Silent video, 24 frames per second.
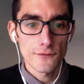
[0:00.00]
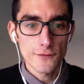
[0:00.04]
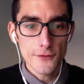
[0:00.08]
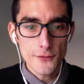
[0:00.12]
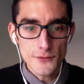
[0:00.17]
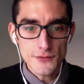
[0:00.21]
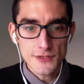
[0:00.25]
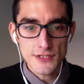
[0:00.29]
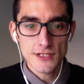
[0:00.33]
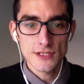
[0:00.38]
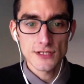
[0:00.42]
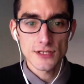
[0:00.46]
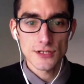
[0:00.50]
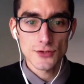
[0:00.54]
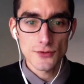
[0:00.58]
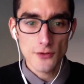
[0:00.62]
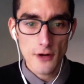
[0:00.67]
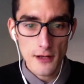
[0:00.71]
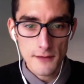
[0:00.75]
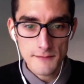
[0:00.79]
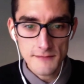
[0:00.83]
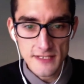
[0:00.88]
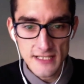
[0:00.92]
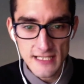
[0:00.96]
From flutes to
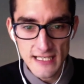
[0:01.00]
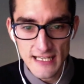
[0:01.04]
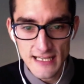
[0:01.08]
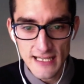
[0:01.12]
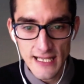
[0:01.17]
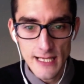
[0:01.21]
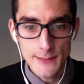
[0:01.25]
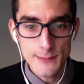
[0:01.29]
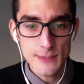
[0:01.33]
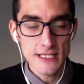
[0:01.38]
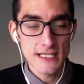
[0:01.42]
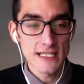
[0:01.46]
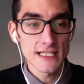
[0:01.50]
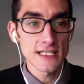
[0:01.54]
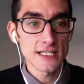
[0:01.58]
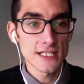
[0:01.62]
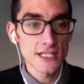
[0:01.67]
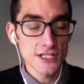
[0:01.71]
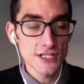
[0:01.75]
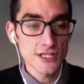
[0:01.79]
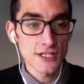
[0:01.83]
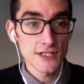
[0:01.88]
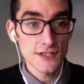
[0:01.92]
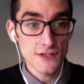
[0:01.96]
drums, he claimed an
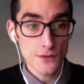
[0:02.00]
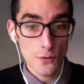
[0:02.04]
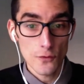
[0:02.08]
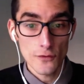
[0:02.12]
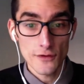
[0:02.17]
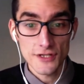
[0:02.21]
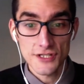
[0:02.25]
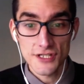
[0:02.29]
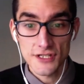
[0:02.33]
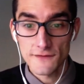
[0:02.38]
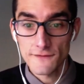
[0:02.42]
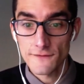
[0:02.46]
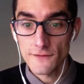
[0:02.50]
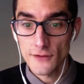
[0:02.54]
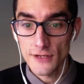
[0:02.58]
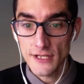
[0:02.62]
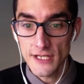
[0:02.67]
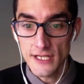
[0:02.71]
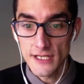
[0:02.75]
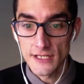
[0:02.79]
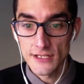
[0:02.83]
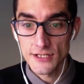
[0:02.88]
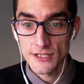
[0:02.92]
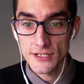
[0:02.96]
indigenous origin
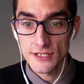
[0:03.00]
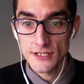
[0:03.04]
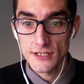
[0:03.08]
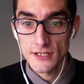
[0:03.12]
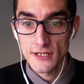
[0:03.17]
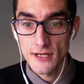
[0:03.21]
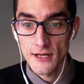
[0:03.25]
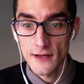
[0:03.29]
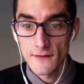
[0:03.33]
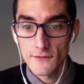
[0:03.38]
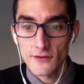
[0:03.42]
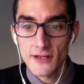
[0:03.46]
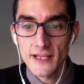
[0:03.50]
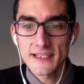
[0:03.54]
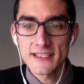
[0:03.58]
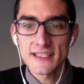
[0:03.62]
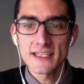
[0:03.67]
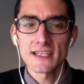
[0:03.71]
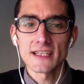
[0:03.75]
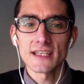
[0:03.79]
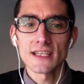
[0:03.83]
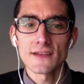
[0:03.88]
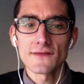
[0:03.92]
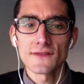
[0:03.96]
for each.
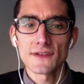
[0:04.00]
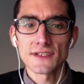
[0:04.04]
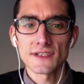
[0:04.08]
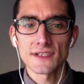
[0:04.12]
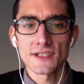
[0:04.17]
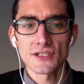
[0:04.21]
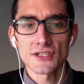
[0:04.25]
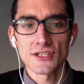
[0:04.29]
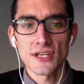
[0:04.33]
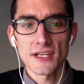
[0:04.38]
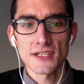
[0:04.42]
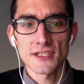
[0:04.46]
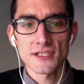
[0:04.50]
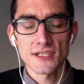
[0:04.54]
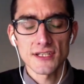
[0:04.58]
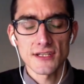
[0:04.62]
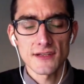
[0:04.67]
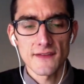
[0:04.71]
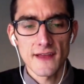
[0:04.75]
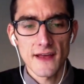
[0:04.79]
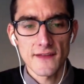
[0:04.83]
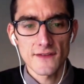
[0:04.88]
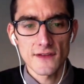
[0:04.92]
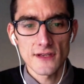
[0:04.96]
Valencia even
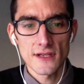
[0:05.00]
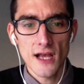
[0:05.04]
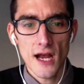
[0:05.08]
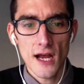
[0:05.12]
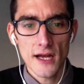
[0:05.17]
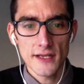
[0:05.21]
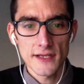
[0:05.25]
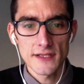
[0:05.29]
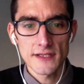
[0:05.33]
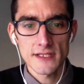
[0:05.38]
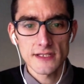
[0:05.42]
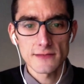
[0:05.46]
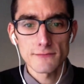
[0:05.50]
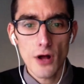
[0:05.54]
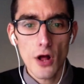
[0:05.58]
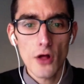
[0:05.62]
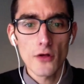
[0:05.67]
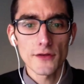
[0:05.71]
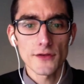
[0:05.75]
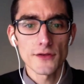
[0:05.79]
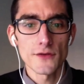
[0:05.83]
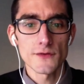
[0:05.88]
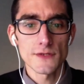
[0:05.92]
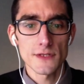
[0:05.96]
suggested that the Yaquis'
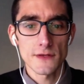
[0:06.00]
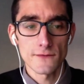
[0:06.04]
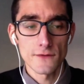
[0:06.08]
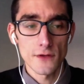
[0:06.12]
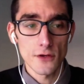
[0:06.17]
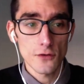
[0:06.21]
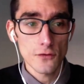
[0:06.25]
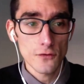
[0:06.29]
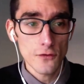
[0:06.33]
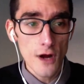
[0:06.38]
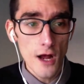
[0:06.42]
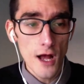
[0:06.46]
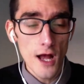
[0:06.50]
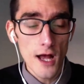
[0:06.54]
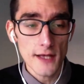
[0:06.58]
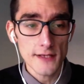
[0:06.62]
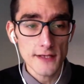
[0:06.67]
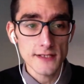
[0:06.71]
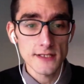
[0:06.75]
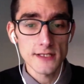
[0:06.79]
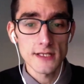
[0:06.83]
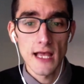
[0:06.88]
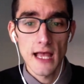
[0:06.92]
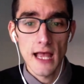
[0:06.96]
symbolic use of the
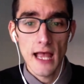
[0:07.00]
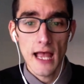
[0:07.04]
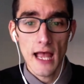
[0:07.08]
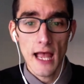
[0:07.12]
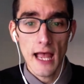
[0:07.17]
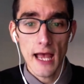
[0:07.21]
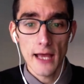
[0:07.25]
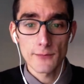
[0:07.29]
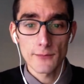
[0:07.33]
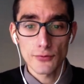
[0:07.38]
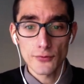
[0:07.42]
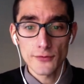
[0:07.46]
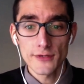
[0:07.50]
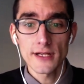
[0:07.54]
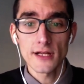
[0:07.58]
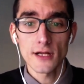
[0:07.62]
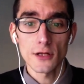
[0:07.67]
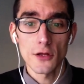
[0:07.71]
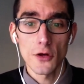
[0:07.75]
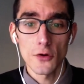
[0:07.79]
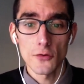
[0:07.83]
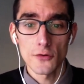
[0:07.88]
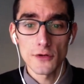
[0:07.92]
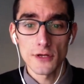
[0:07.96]
cross had pre
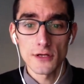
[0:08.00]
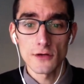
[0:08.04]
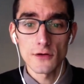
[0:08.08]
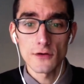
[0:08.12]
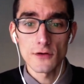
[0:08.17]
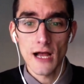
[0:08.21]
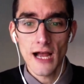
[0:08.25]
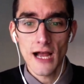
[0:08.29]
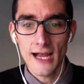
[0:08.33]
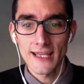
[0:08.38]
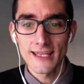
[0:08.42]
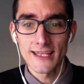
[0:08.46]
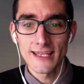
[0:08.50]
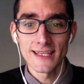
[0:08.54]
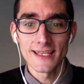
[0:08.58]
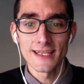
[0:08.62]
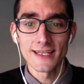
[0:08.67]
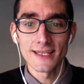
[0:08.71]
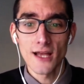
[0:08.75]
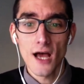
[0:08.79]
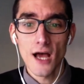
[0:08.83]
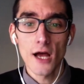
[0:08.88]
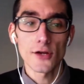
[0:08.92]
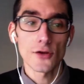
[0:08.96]
colonial,
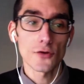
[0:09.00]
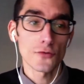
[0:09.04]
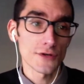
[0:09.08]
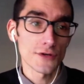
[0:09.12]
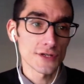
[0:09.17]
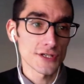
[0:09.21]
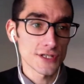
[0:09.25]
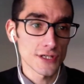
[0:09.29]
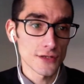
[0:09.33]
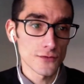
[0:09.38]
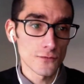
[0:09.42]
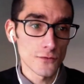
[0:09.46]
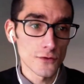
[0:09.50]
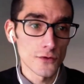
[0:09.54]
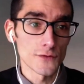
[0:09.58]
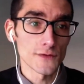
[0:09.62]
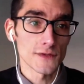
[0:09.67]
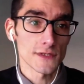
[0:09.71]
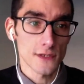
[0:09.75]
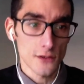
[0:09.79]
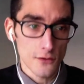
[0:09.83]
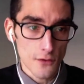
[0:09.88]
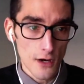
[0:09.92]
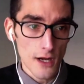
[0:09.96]
i.e., non Christian
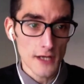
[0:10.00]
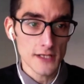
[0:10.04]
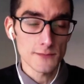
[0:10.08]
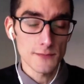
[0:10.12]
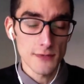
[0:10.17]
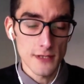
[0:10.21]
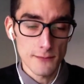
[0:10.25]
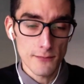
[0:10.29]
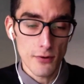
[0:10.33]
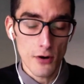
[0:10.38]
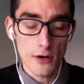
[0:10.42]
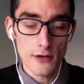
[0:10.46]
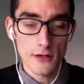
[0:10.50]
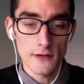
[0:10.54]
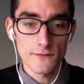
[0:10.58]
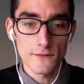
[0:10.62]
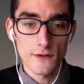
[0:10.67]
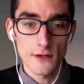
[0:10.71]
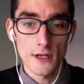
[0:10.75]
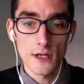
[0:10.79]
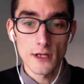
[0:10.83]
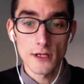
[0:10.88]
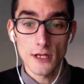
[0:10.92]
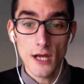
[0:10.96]
roots, the cross being part
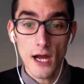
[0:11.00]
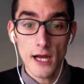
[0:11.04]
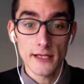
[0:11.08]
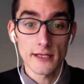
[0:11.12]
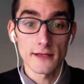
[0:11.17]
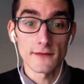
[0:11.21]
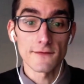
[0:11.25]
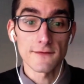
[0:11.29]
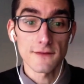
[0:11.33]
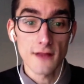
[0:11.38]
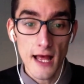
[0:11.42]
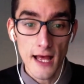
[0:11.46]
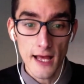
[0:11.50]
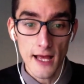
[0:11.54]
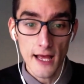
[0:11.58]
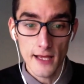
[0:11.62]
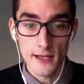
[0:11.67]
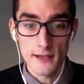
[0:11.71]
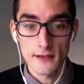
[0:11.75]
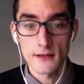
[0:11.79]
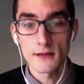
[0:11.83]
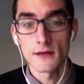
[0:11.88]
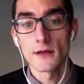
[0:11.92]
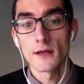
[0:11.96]
of the Yaqui
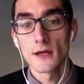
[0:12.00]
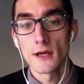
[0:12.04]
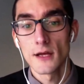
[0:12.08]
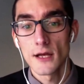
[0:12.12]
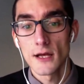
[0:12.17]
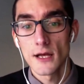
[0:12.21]
flag.